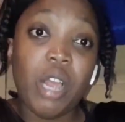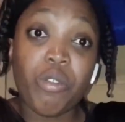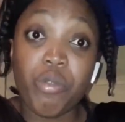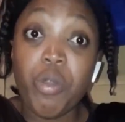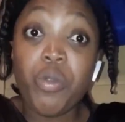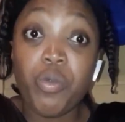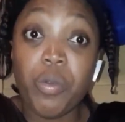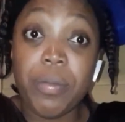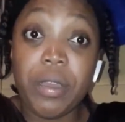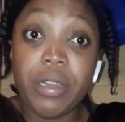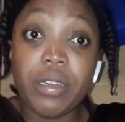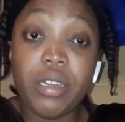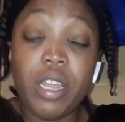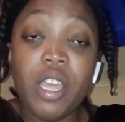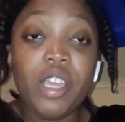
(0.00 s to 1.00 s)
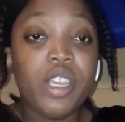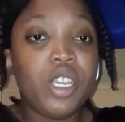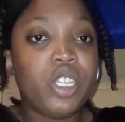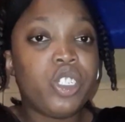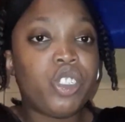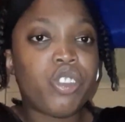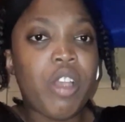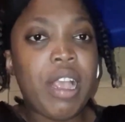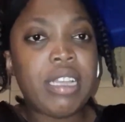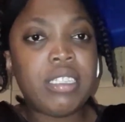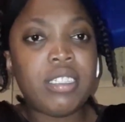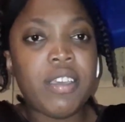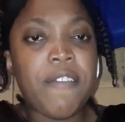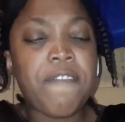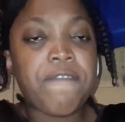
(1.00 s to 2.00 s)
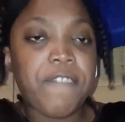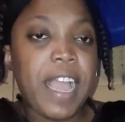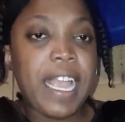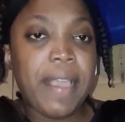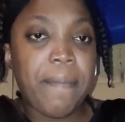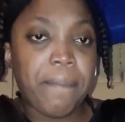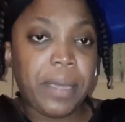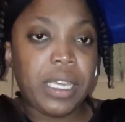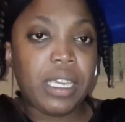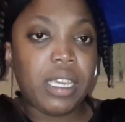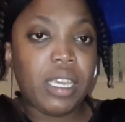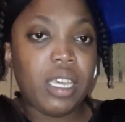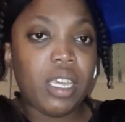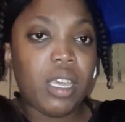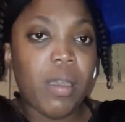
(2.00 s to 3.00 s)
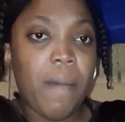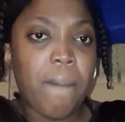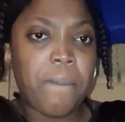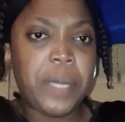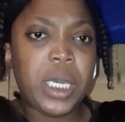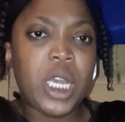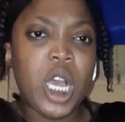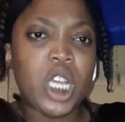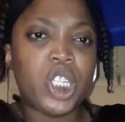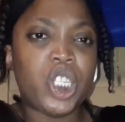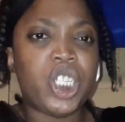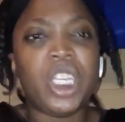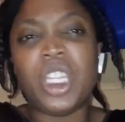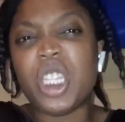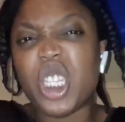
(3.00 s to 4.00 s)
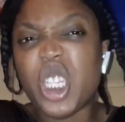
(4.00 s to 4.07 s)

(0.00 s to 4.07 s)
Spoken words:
A grown woman tried to fight me because